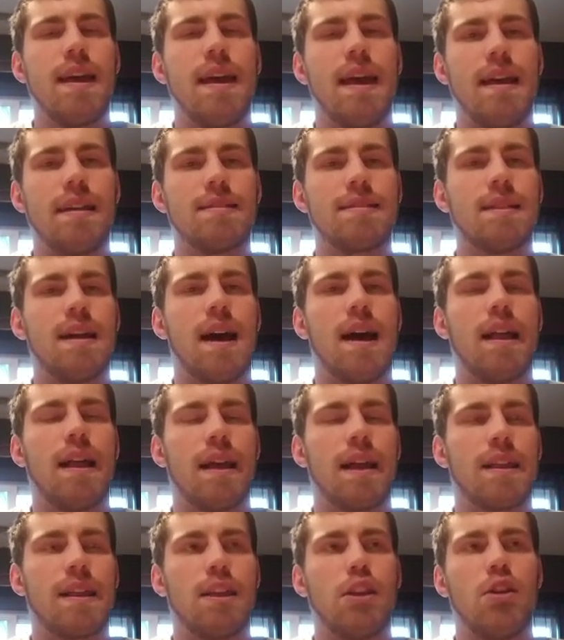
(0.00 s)
It's not
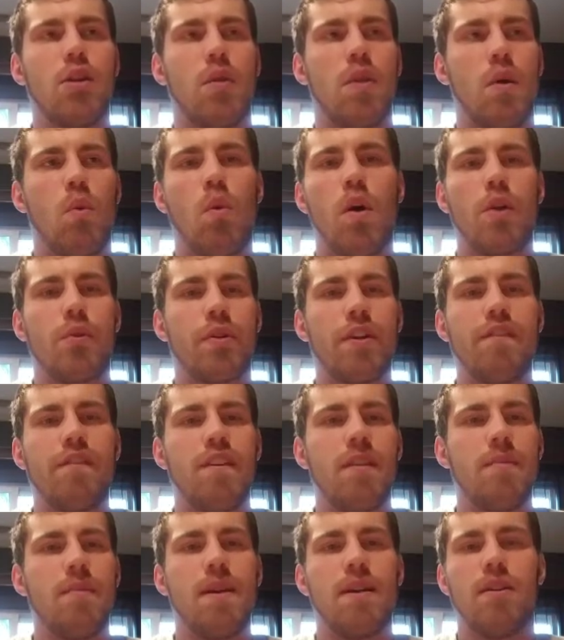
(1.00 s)
like, the one
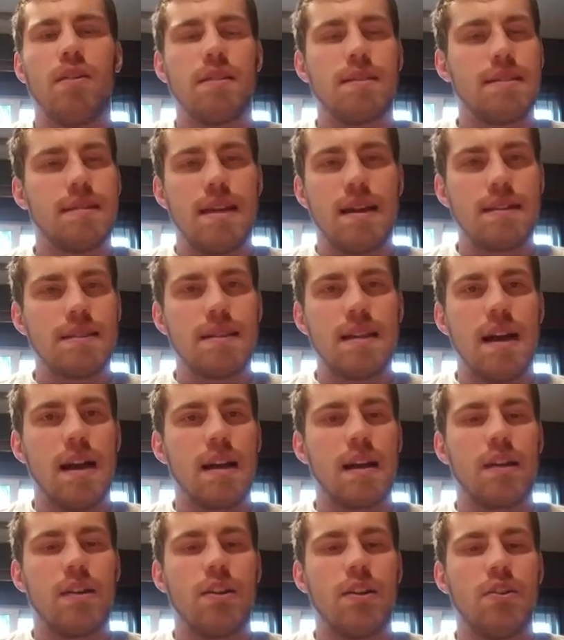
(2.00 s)
refeed meal, that's
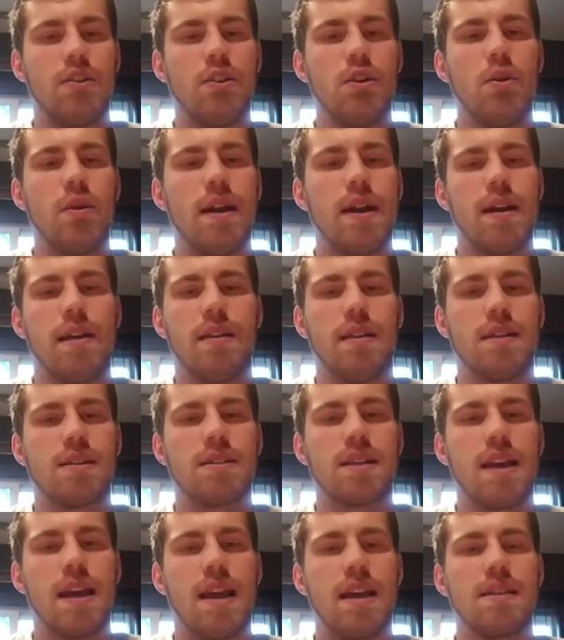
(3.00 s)
not going to do it in this
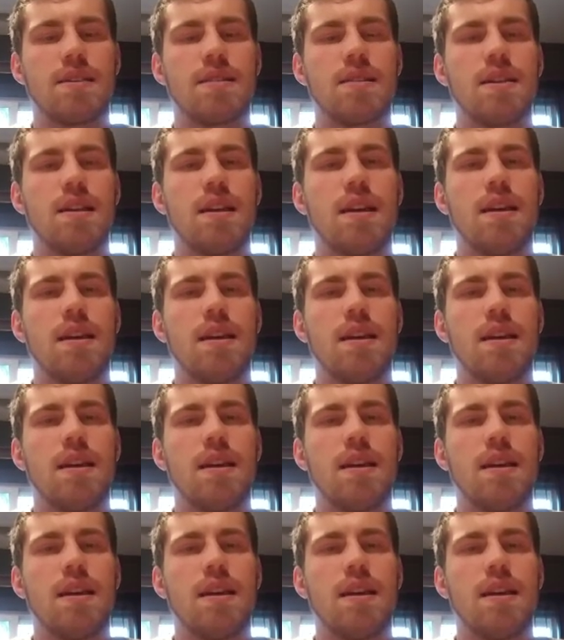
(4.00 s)
case.